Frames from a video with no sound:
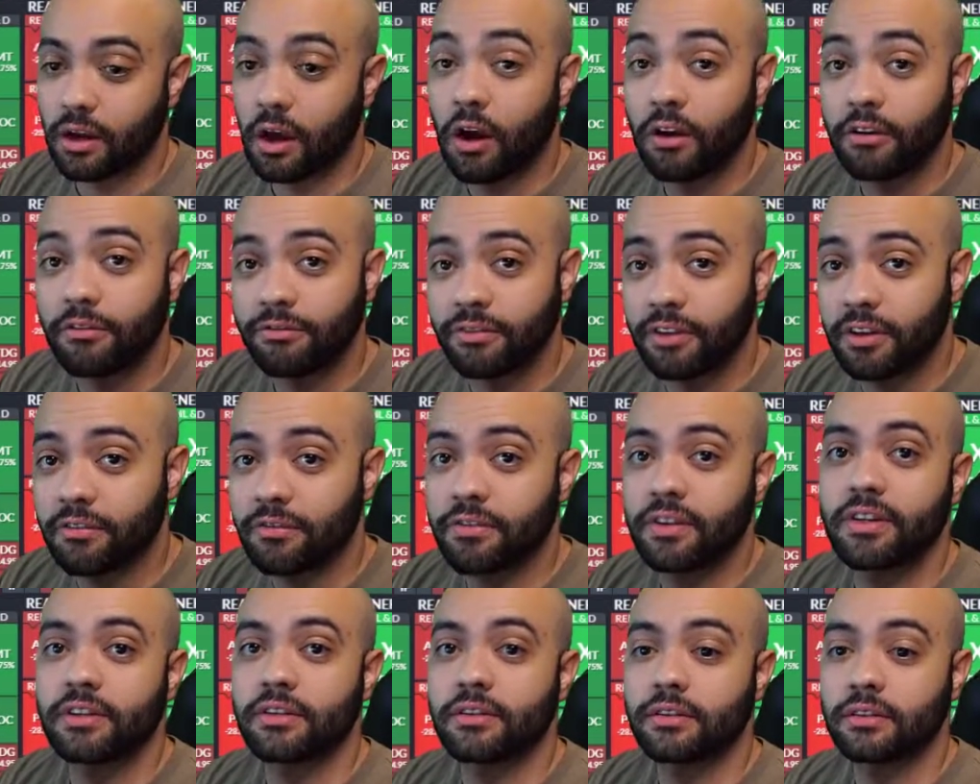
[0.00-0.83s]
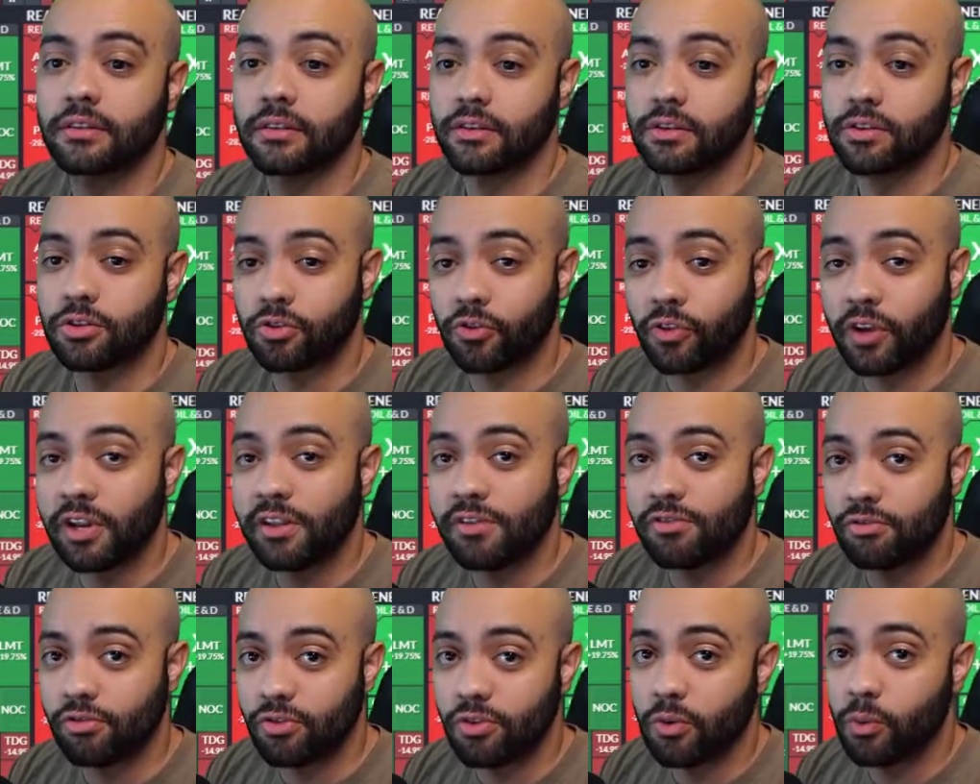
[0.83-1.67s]
on FINVIZ to screen
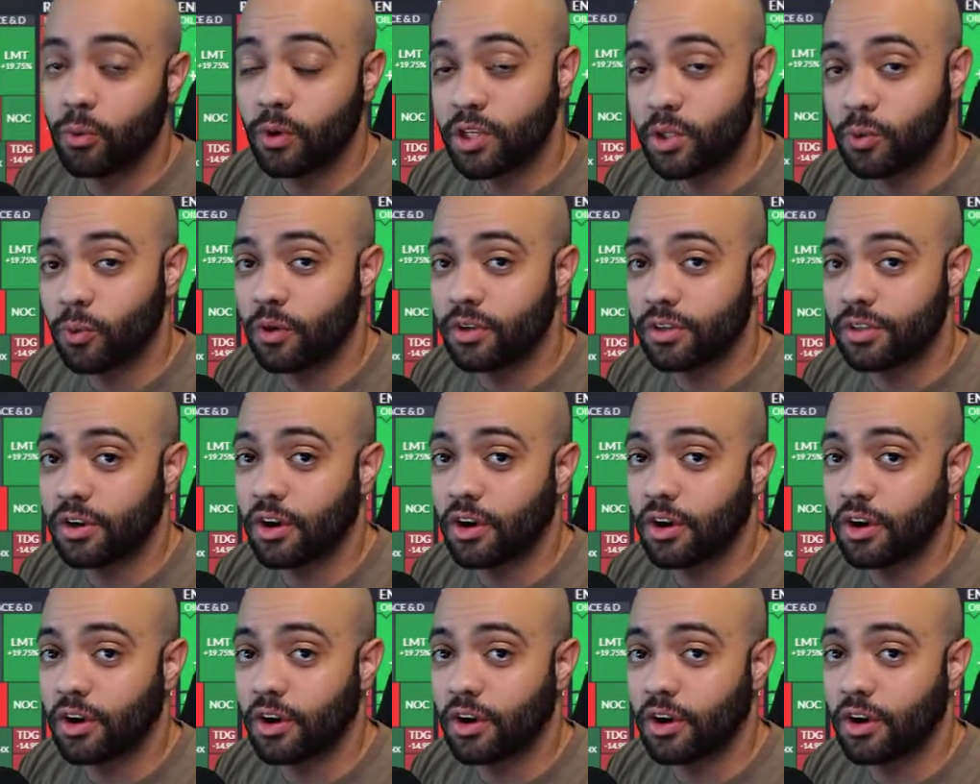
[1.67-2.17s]
through which ones